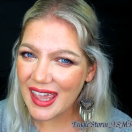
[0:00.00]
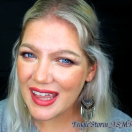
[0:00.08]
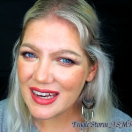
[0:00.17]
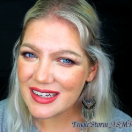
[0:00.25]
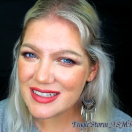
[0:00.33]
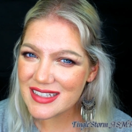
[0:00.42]

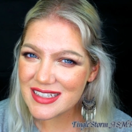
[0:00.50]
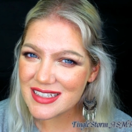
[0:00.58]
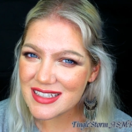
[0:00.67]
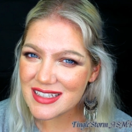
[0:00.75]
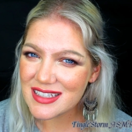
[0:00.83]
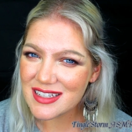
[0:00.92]
and
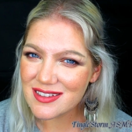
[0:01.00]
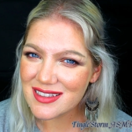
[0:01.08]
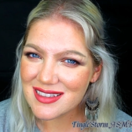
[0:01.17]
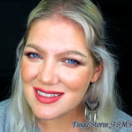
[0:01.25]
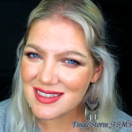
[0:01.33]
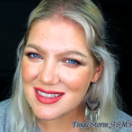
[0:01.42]
you
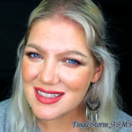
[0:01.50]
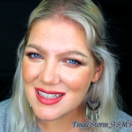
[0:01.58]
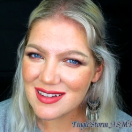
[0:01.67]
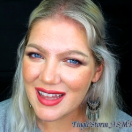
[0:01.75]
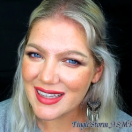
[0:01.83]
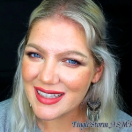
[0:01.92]
don't
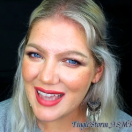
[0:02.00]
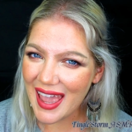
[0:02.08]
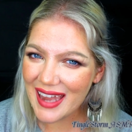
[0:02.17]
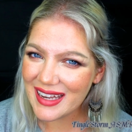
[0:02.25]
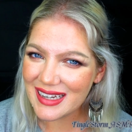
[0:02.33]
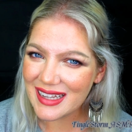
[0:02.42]
seem like
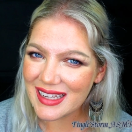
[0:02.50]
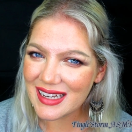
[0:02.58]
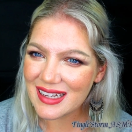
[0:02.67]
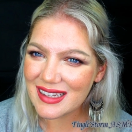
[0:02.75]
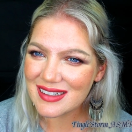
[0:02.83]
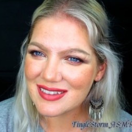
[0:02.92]
getting it.
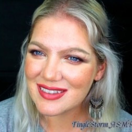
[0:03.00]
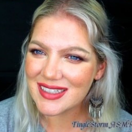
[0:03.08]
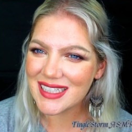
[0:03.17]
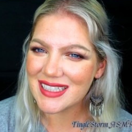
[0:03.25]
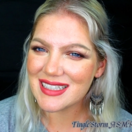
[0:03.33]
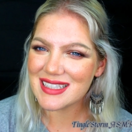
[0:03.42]

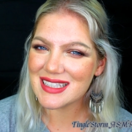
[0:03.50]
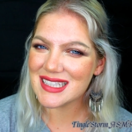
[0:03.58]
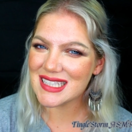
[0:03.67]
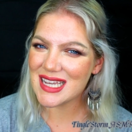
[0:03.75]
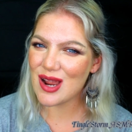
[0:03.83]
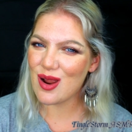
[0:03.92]
What is